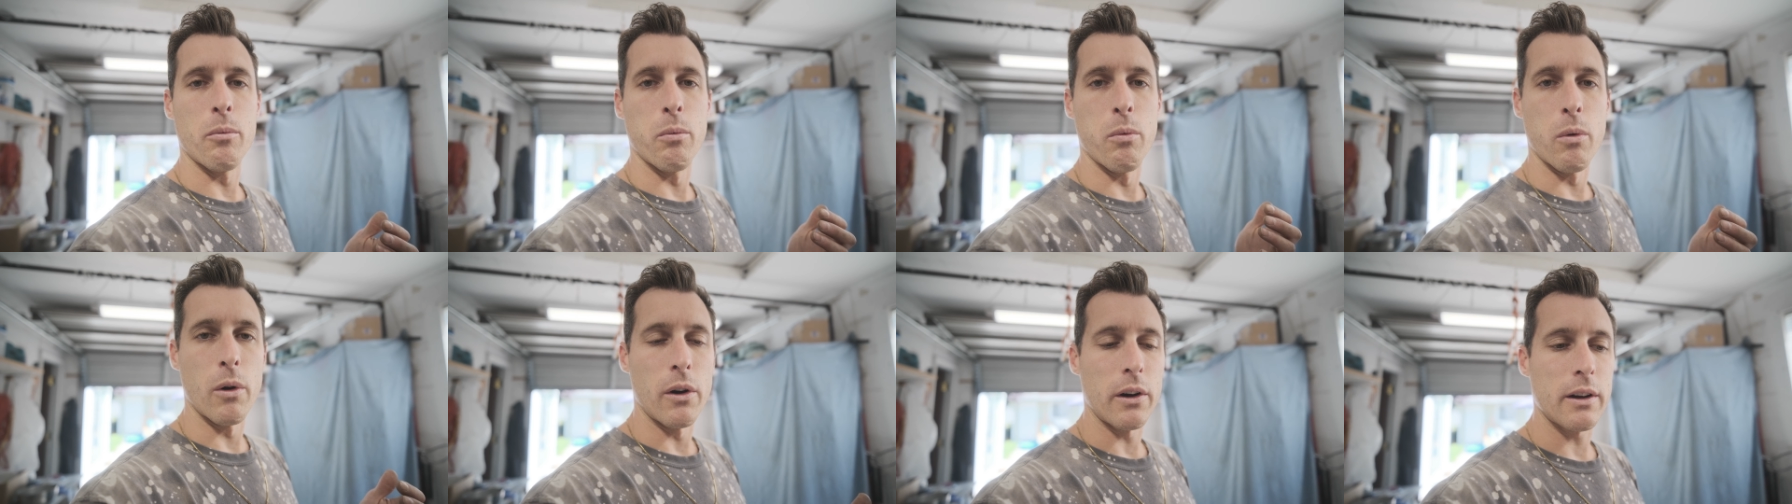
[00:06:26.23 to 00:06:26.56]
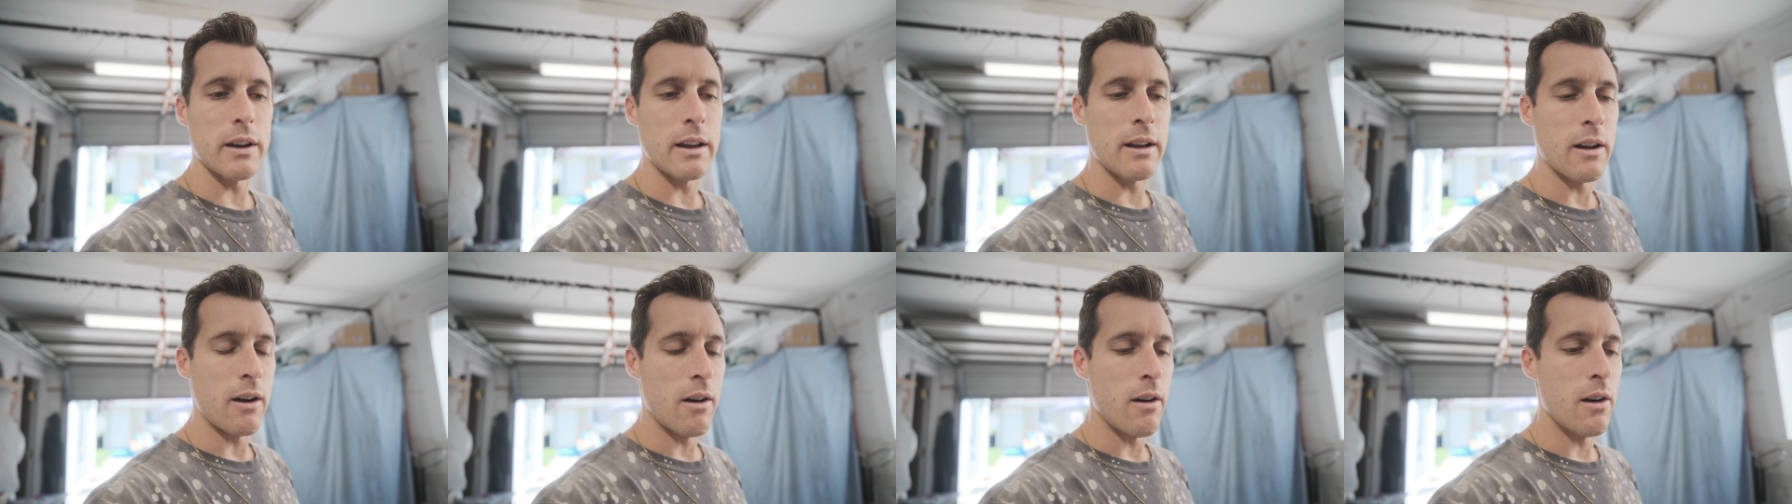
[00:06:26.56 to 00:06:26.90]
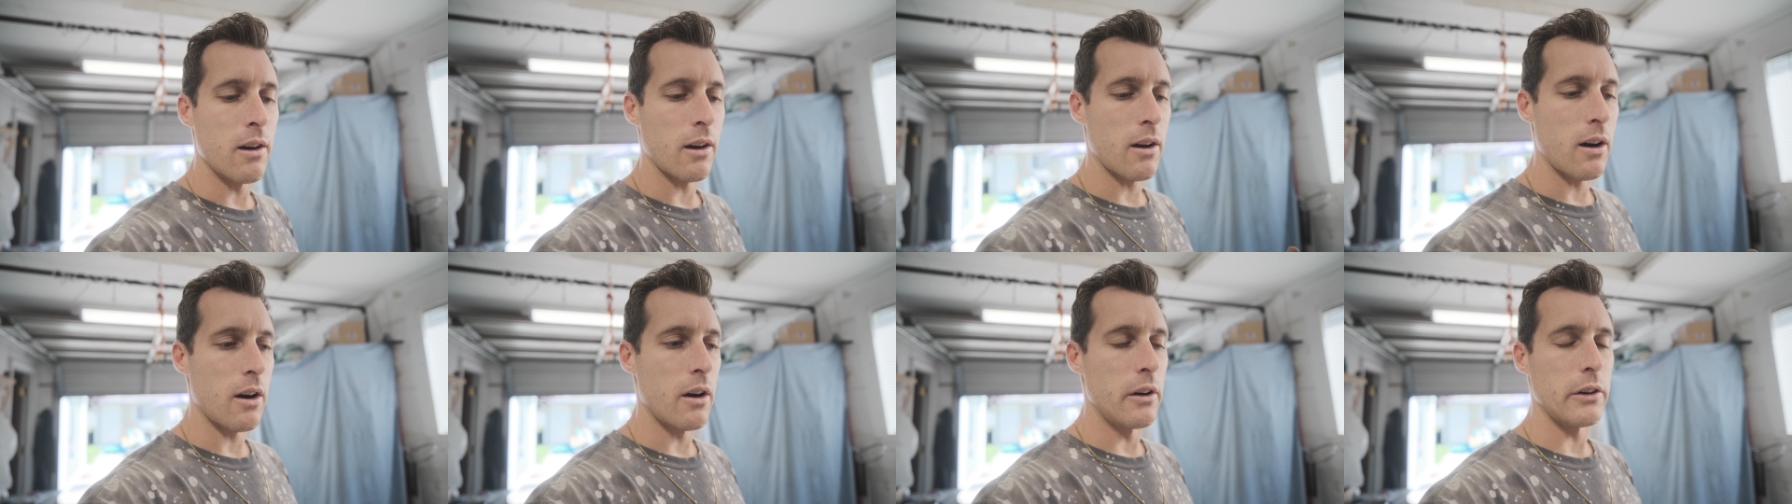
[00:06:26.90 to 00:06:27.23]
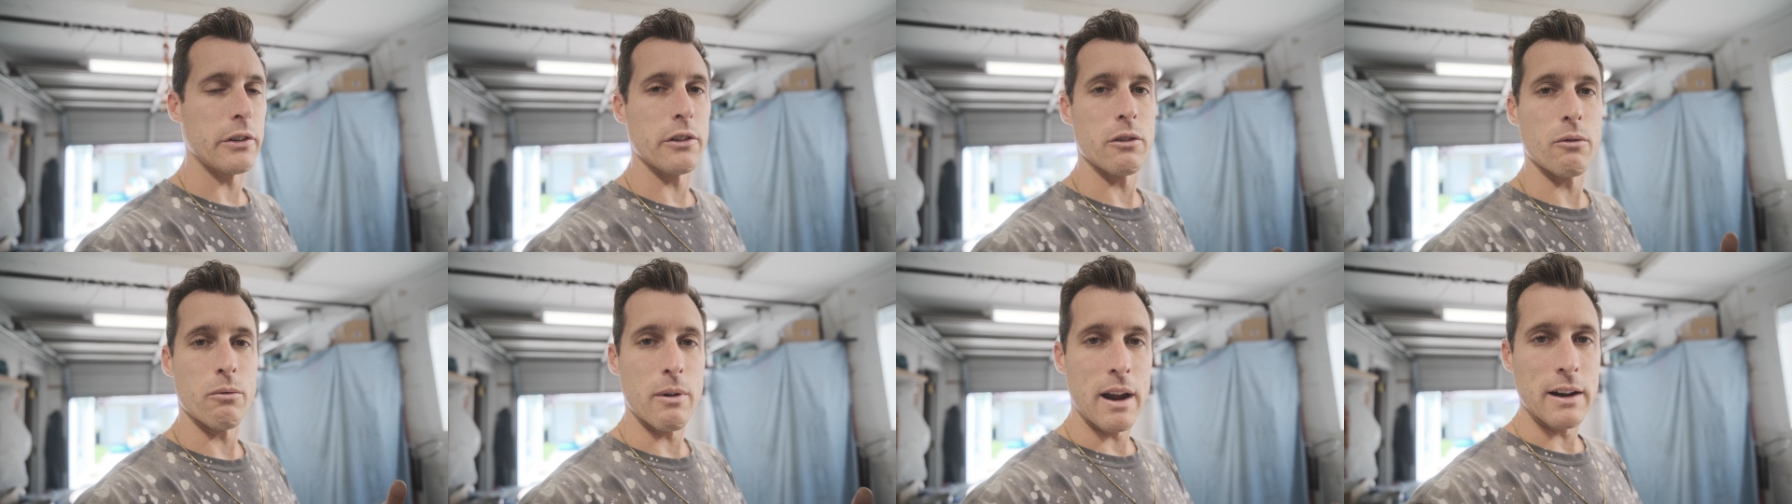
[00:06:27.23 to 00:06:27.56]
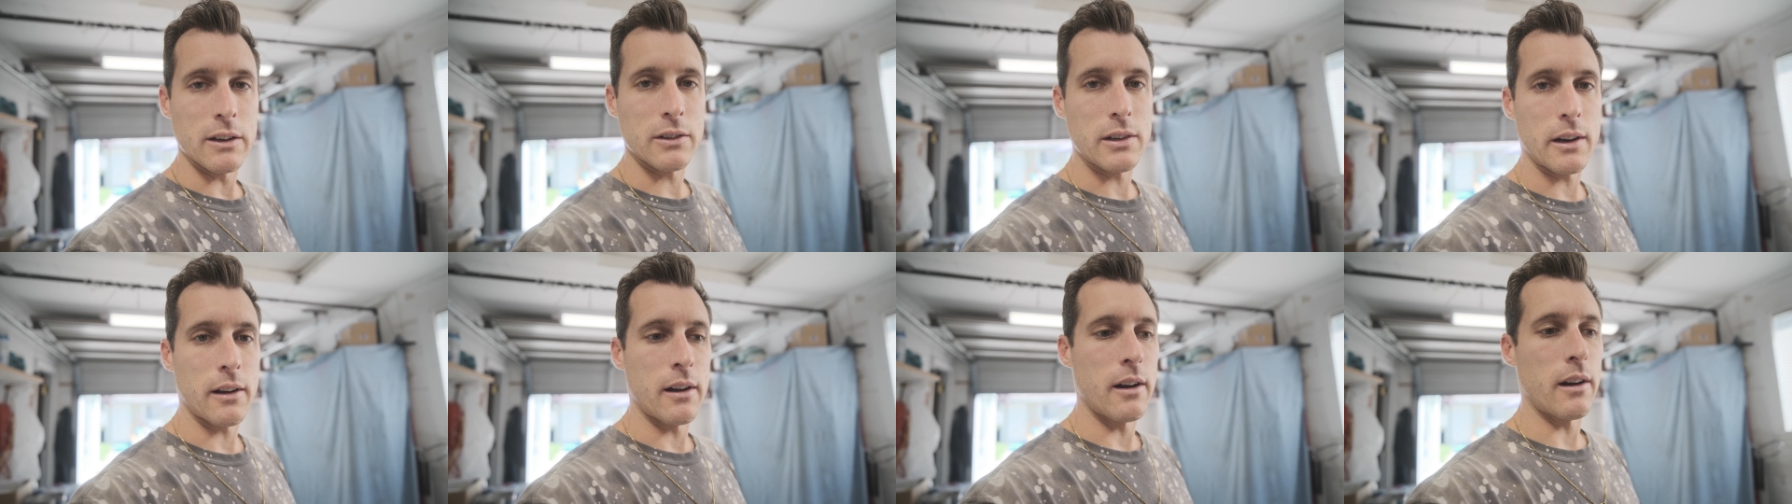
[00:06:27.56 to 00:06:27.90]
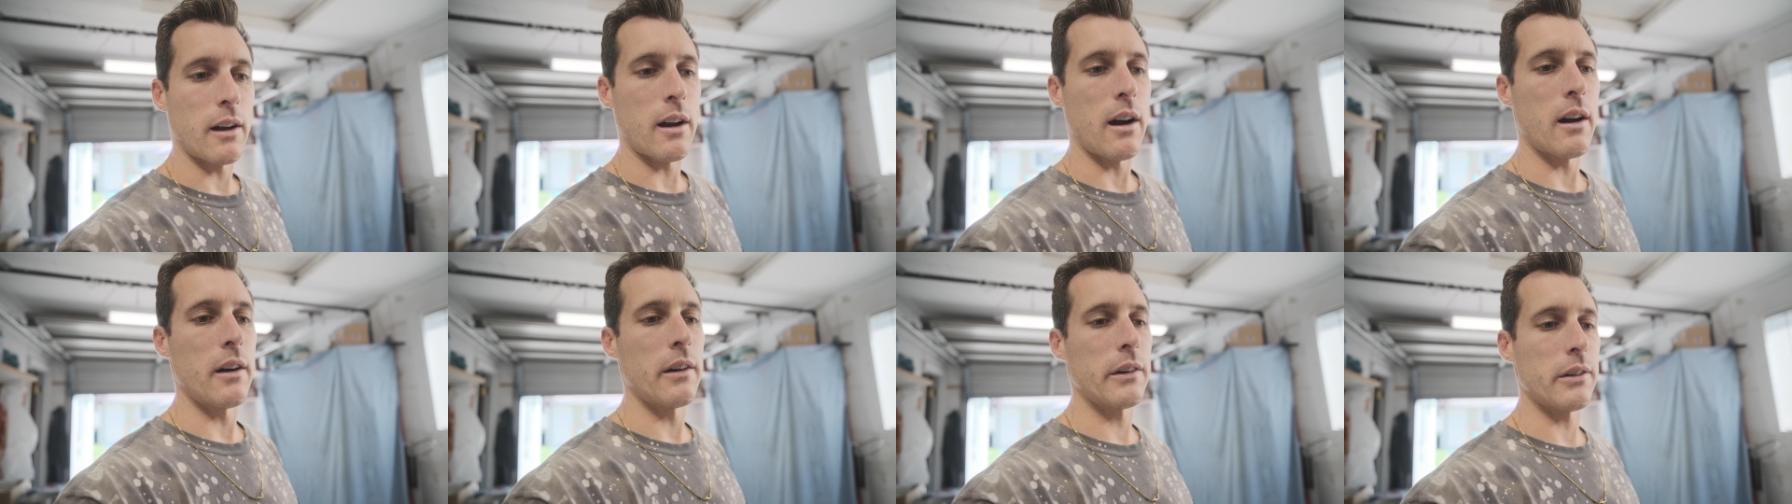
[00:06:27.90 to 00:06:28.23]
working on cars and wrenching on
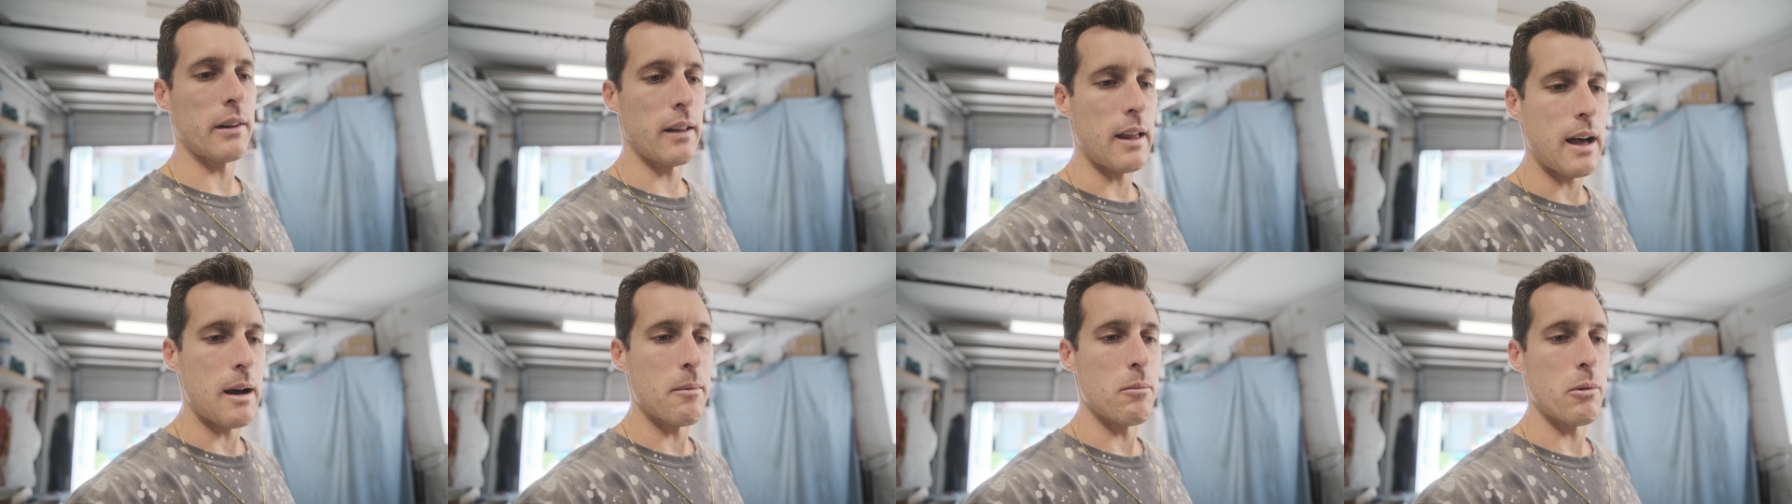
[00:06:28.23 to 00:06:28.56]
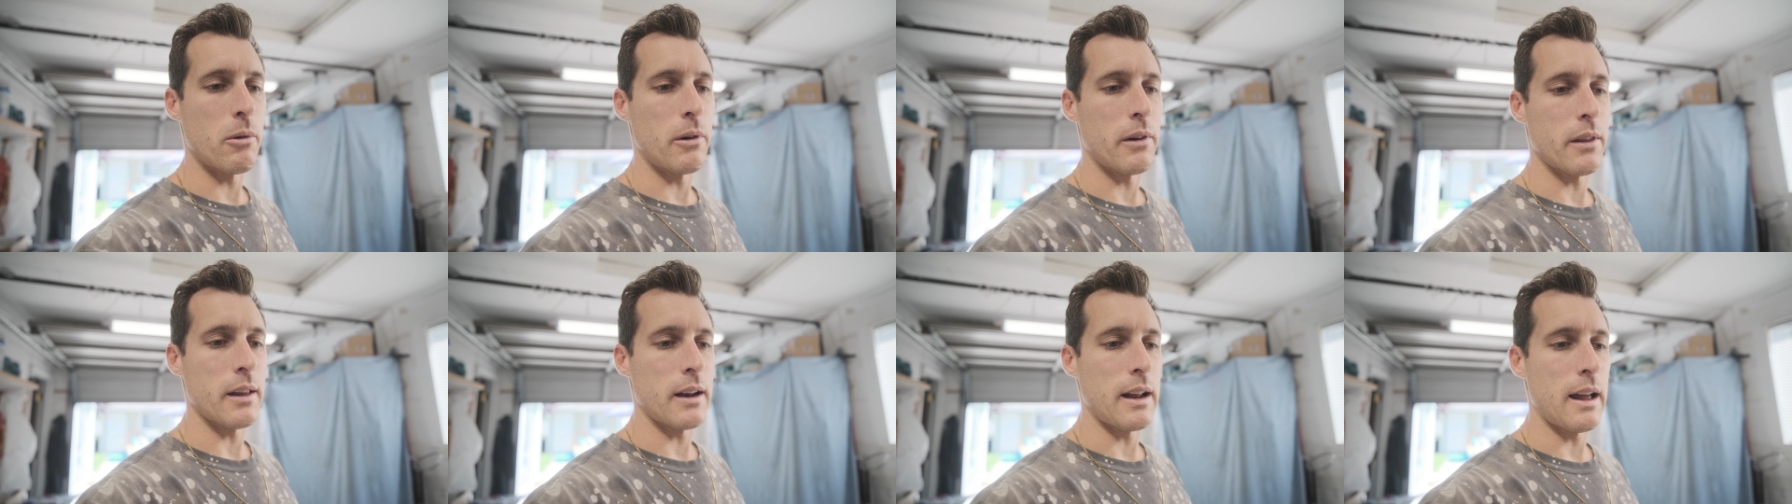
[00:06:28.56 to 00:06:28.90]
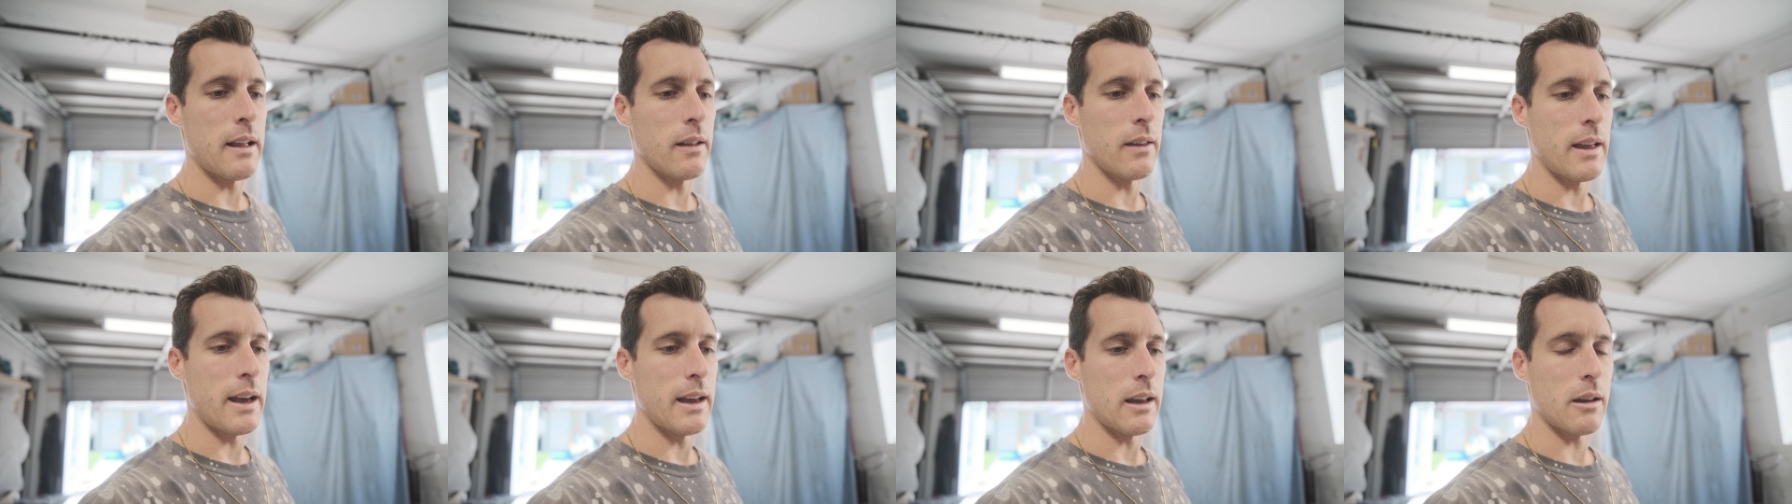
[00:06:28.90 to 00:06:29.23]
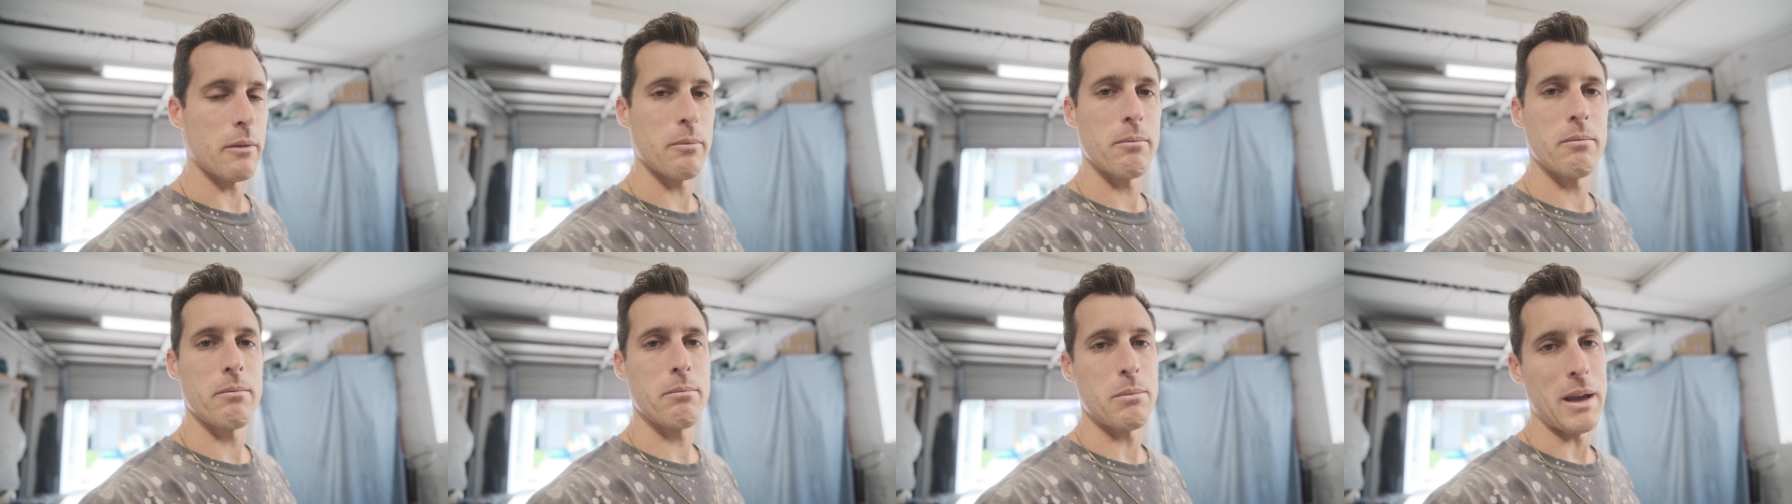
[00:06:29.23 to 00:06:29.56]
cars a lot more than I like